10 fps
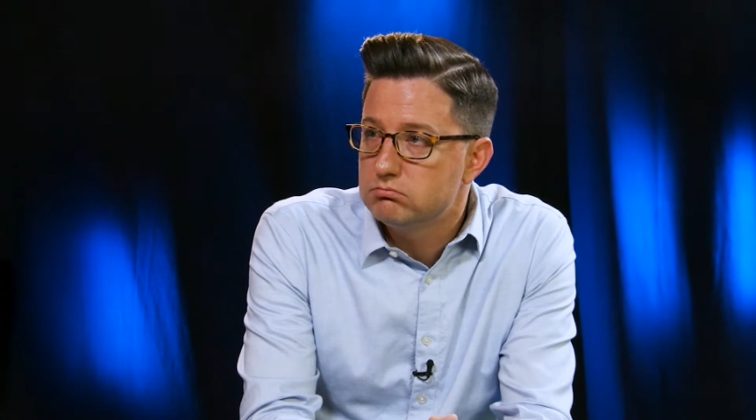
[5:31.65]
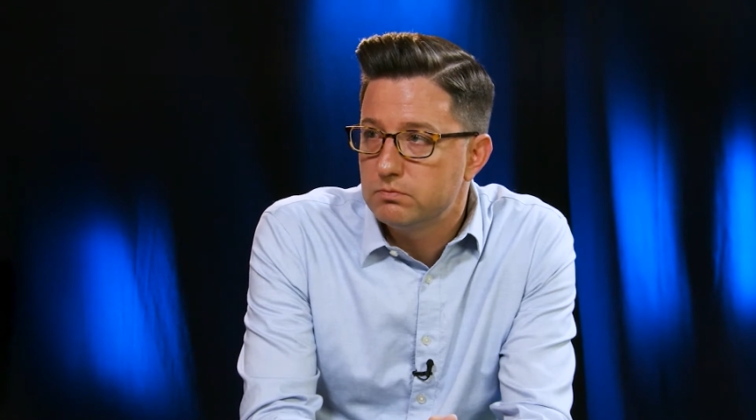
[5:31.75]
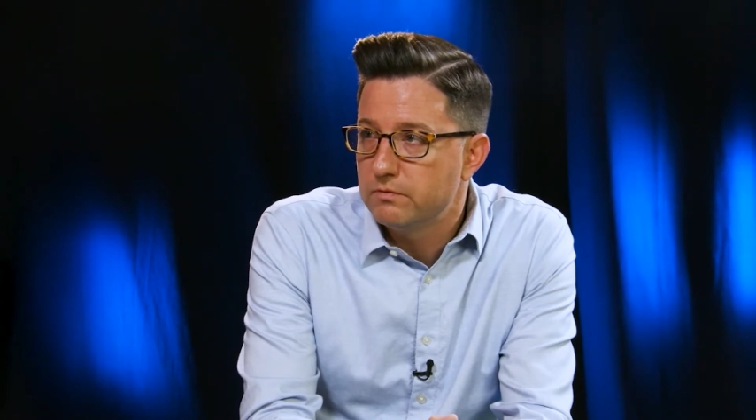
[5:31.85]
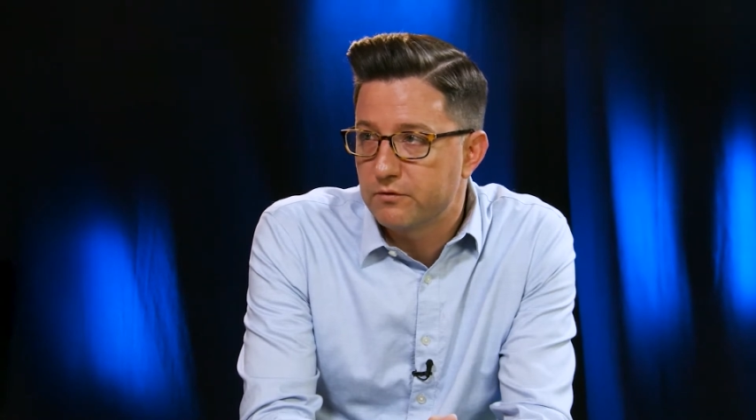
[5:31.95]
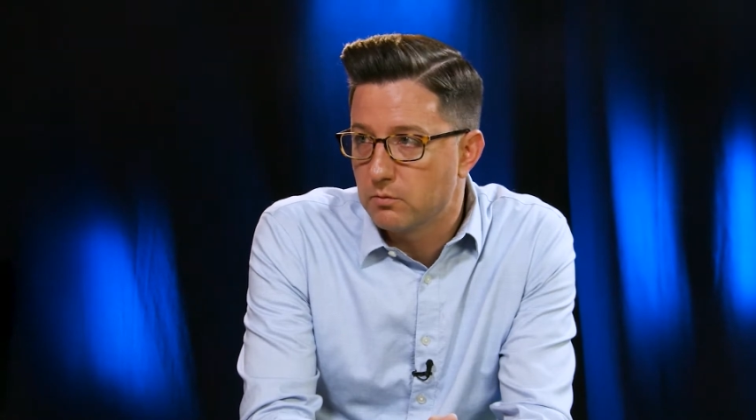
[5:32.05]

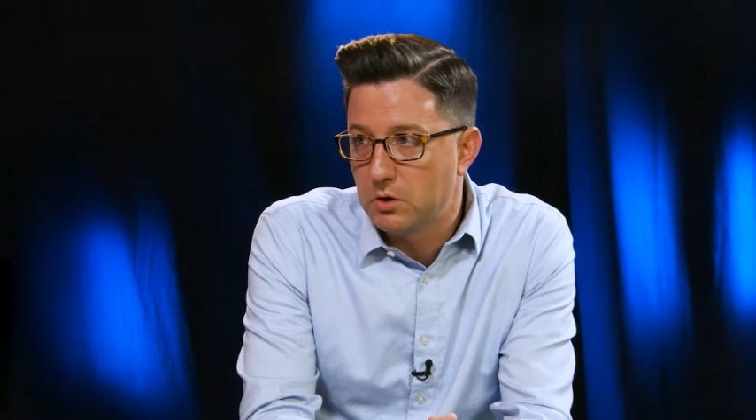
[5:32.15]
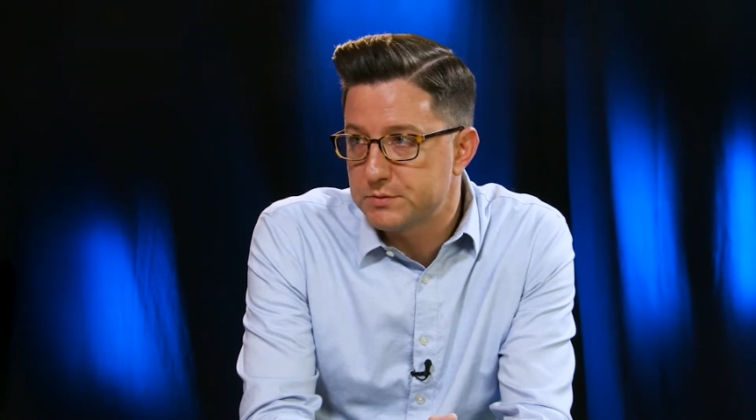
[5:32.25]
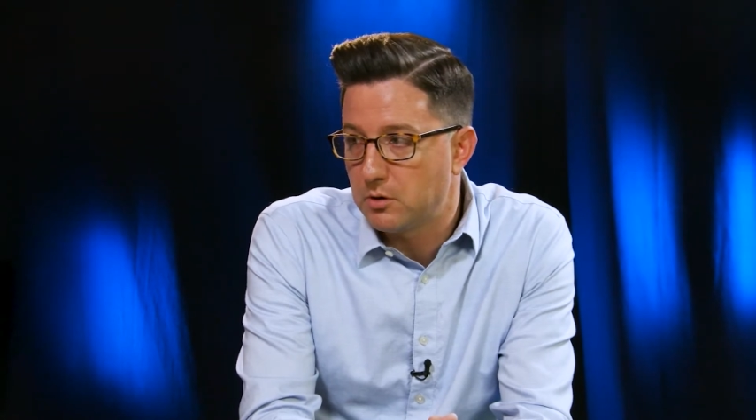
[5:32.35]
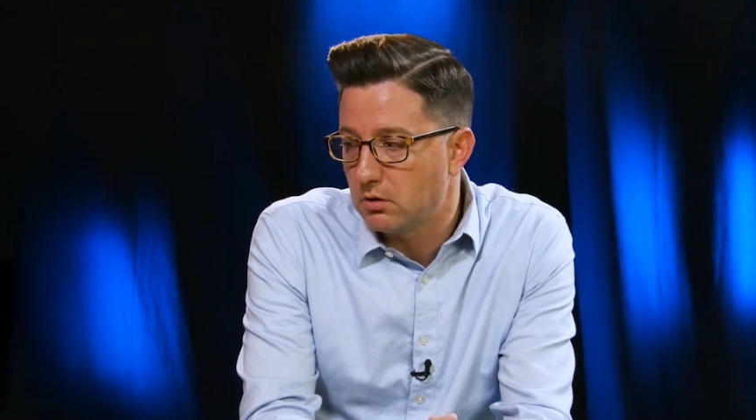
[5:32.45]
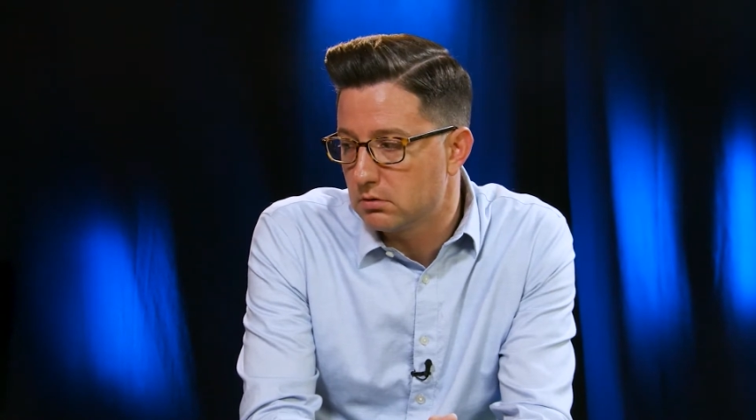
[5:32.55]
for the most
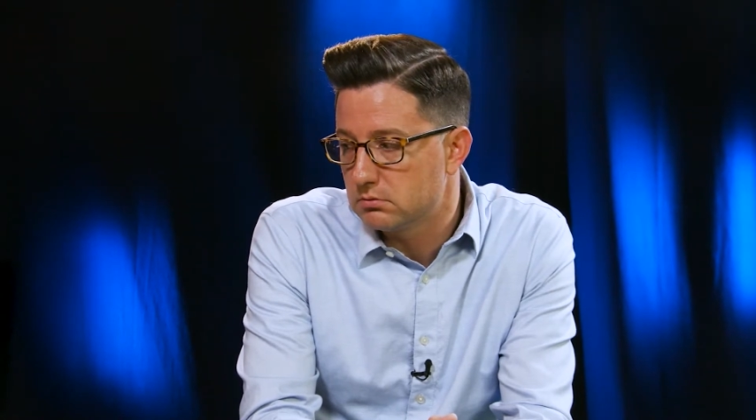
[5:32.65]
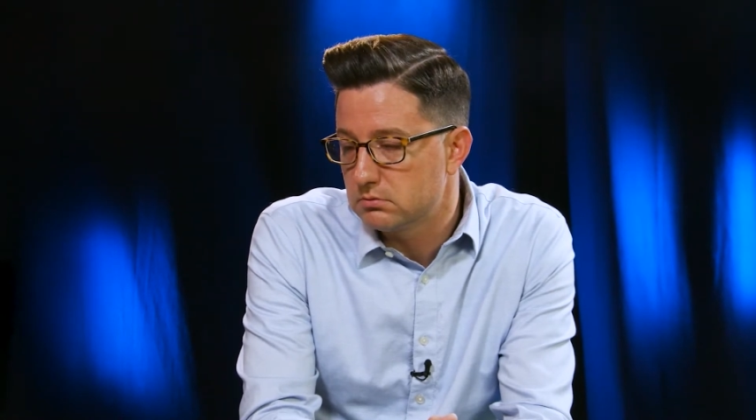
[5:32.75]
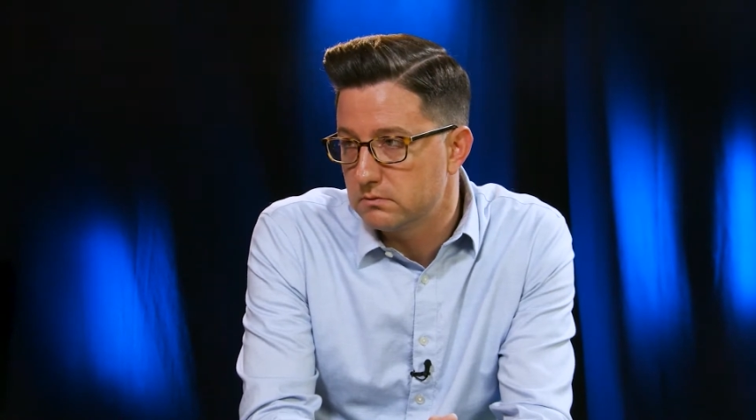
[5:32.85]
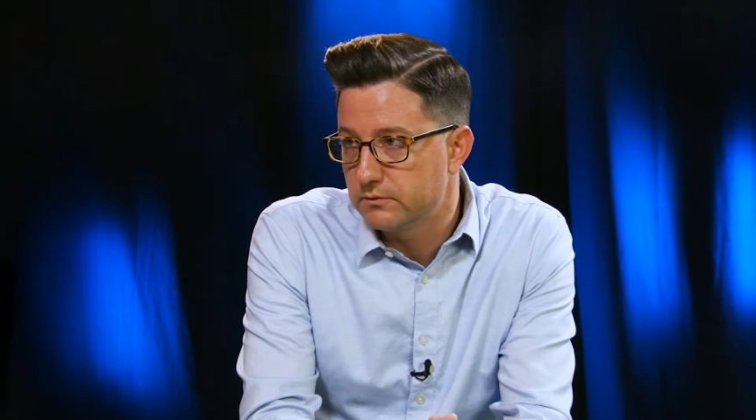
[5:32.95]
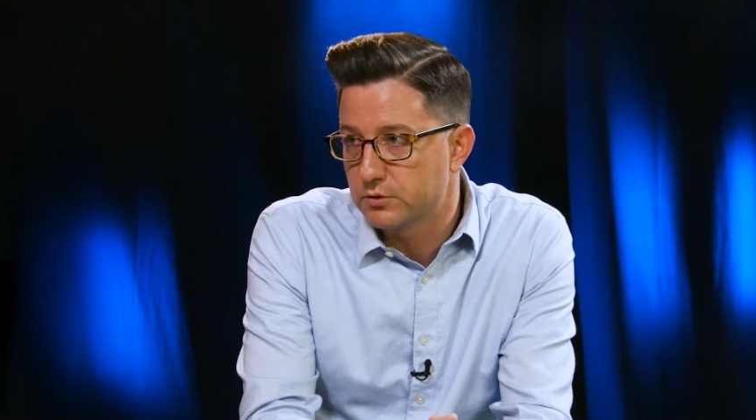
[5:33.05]
part,
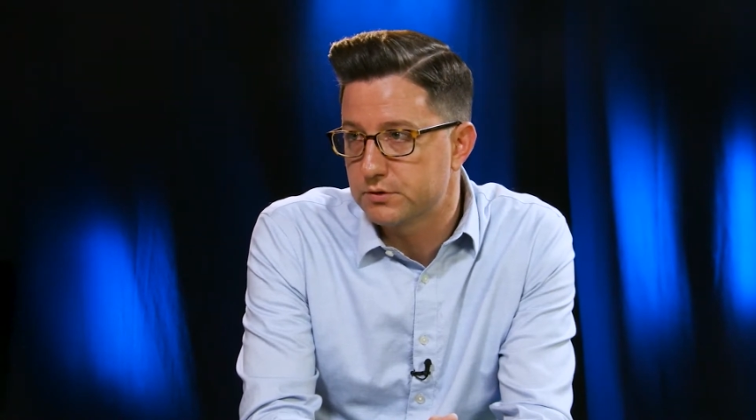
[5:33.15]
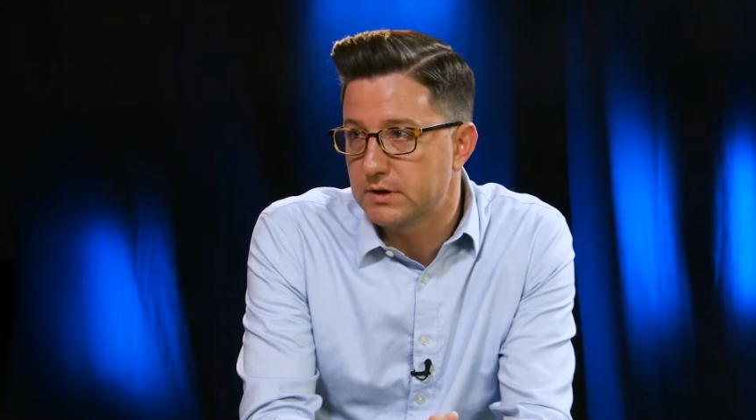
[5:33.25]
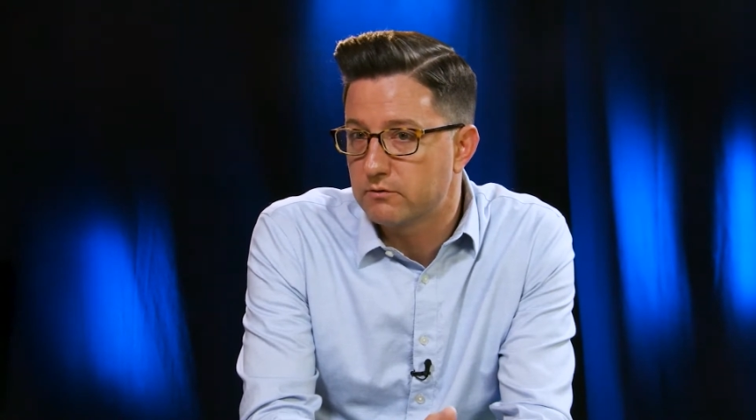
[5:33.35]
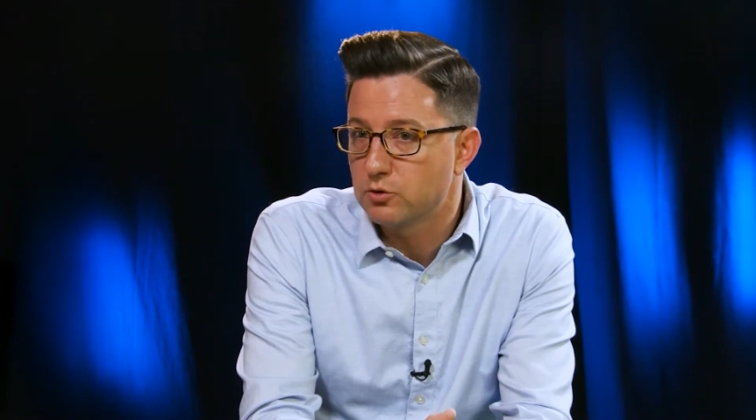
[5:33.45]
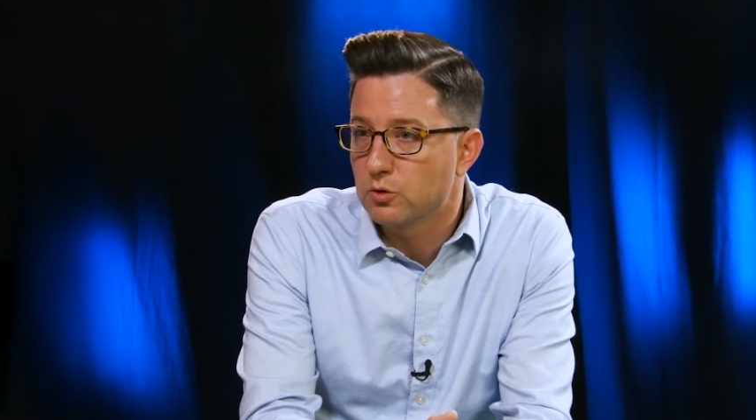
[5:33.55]
virtually
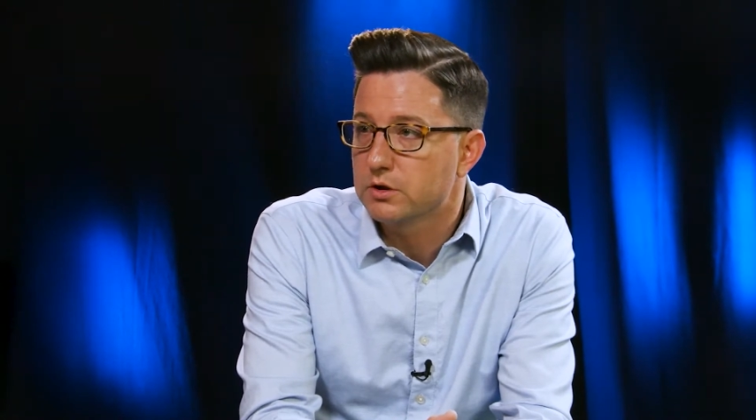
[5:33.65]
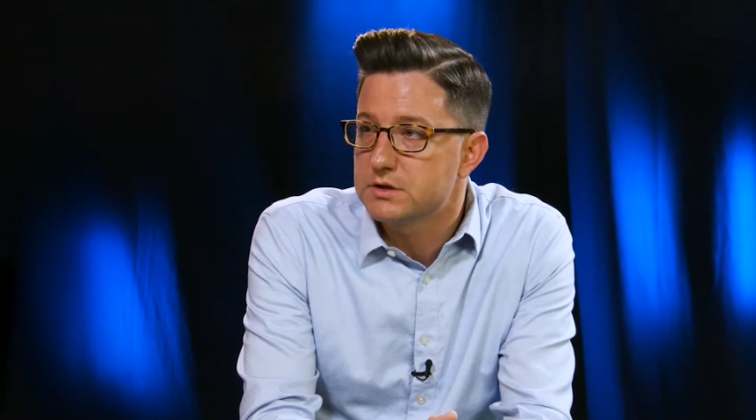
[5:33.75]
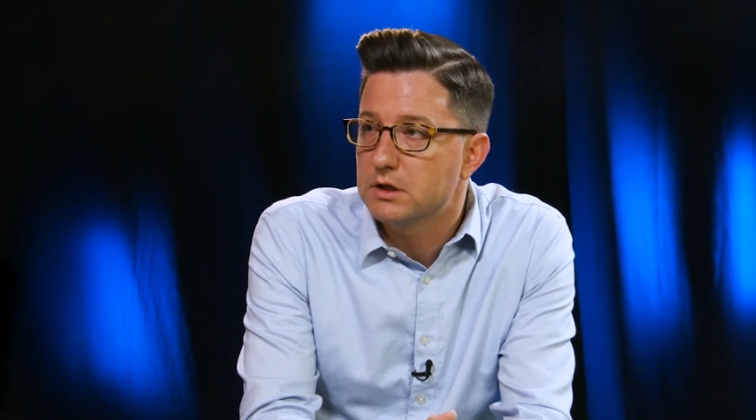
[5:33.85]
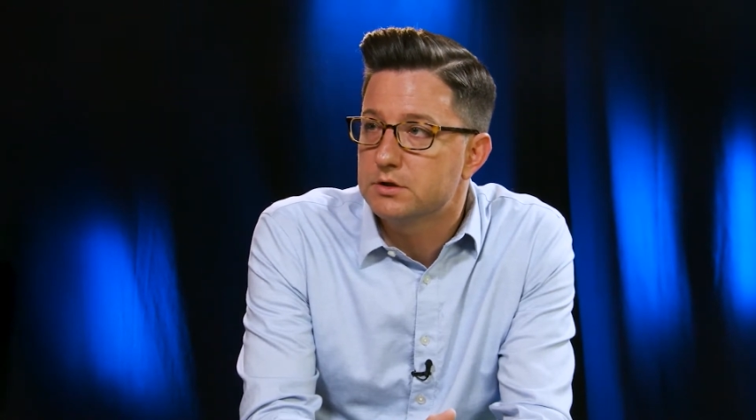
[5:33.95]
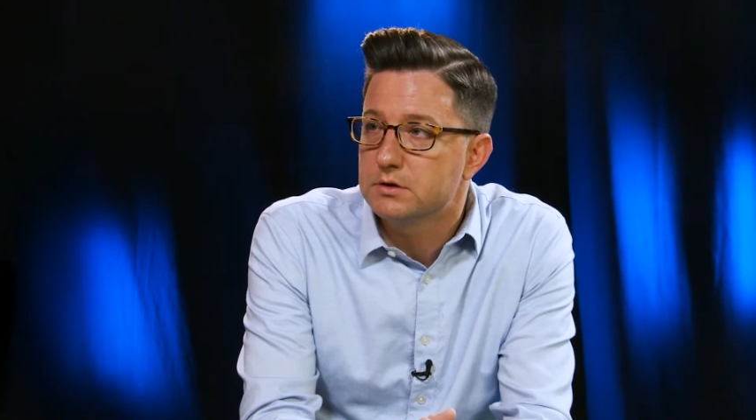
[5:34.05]
every
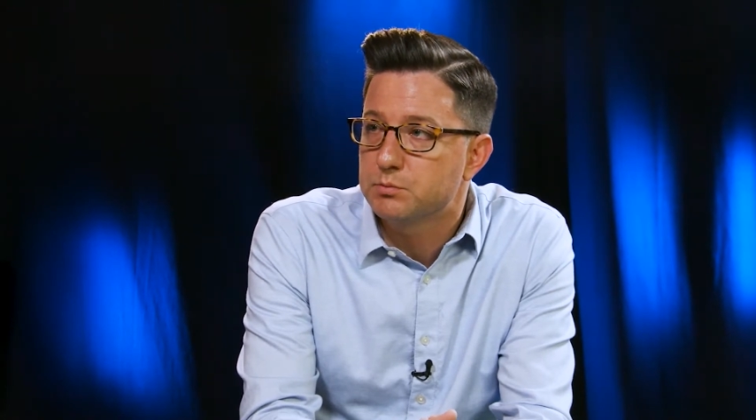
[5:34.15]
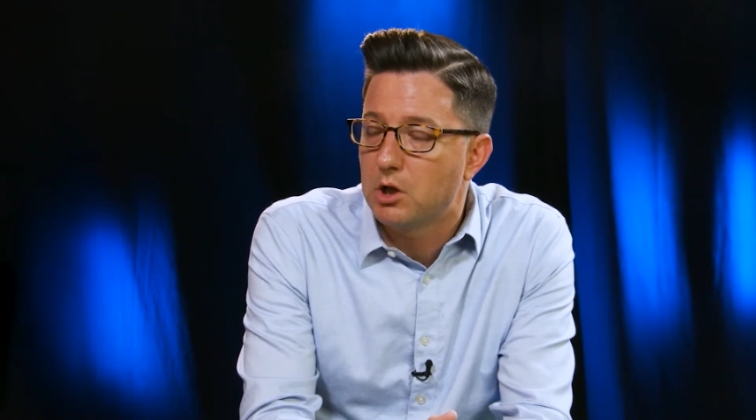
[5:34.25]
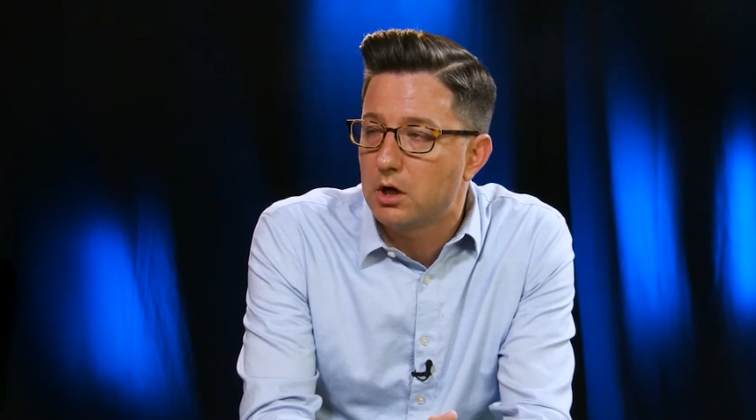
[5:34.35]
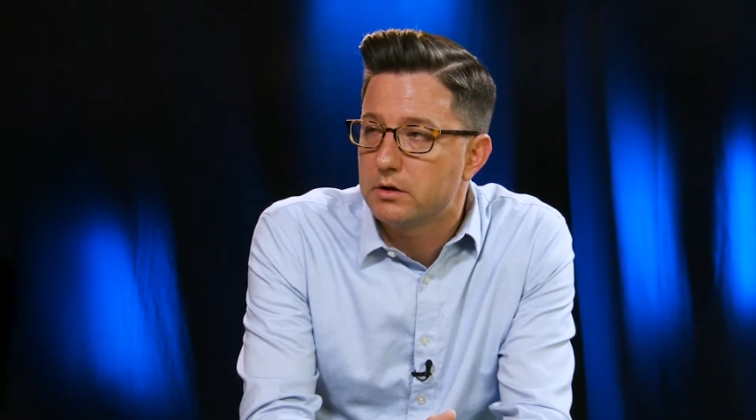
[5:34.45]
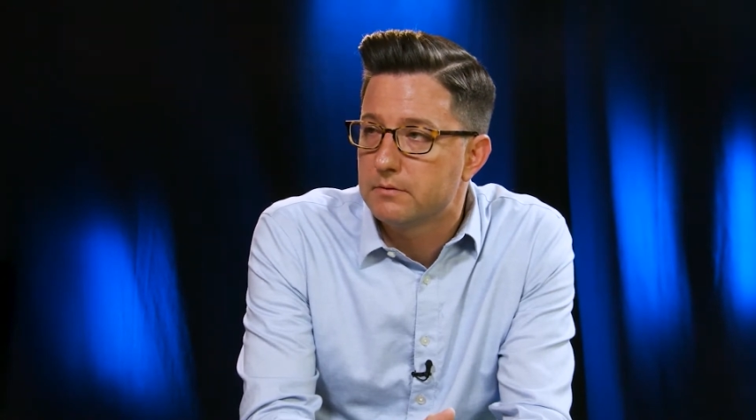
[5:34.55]
organization is blind.